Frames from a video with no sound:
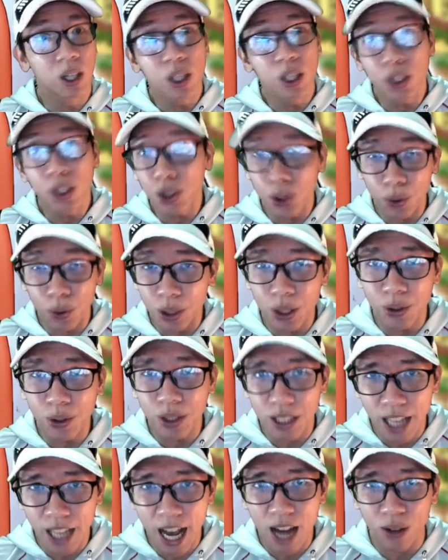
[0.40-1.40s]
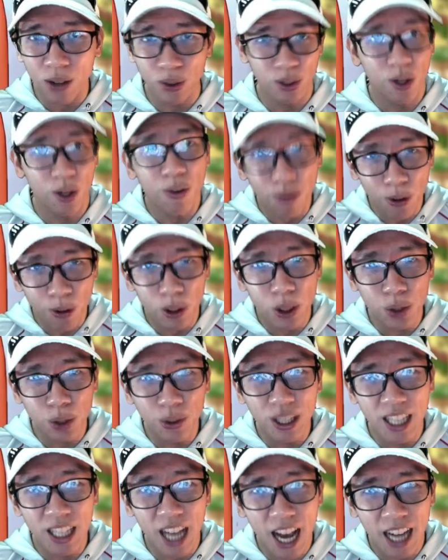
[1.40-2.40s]
should you scout for
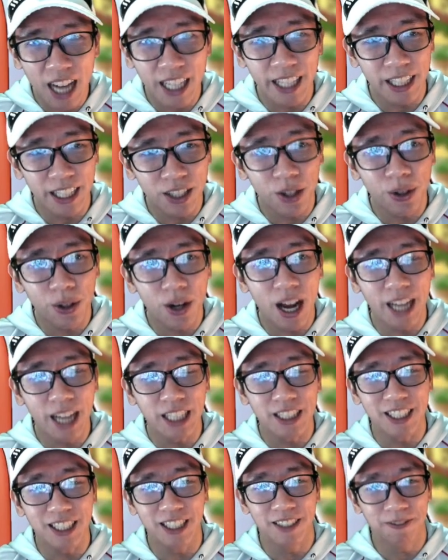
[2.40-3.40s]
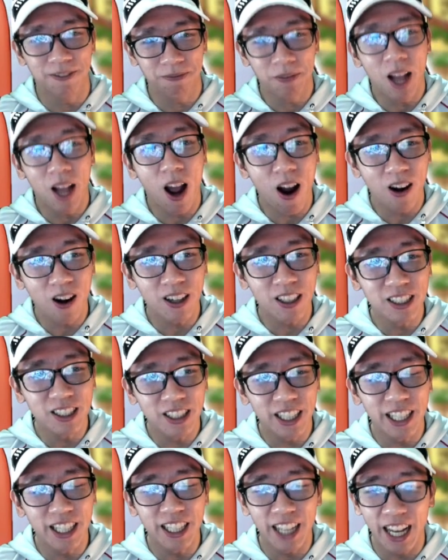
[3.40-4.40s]
Juliana and Koraidon? Are
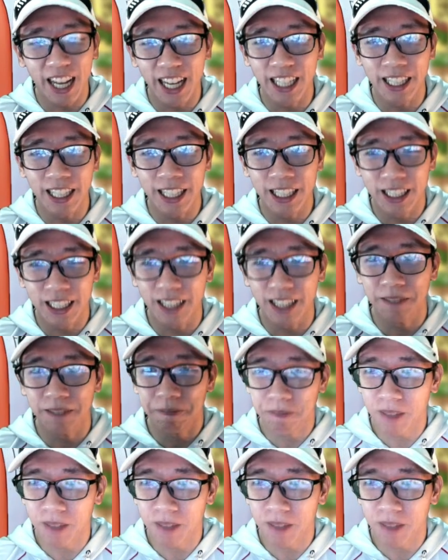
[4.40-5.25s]
they any good?